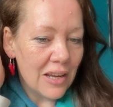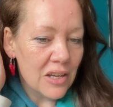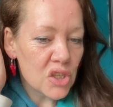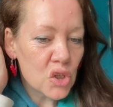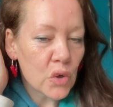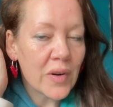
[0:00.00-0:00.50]
a
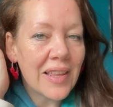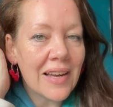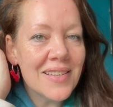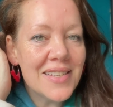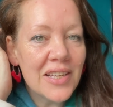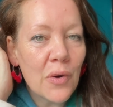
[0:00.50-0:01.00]
story that
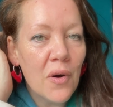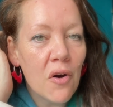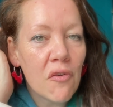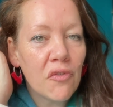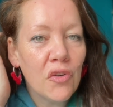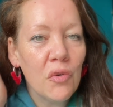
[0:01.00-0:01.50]
I see quite
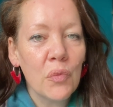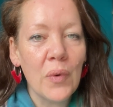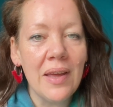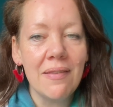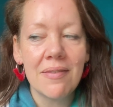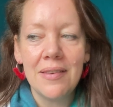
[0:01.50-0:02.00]
often
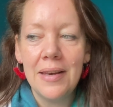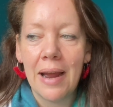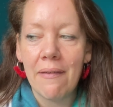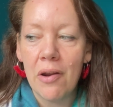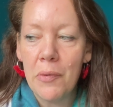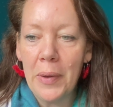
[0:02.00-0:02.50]
with
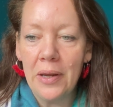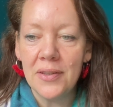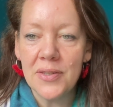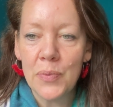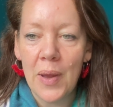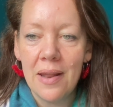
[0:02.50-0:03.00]

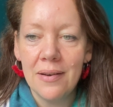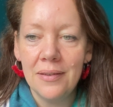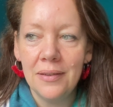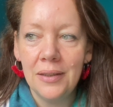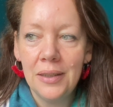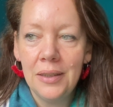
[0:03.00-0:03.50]
narrowboats, when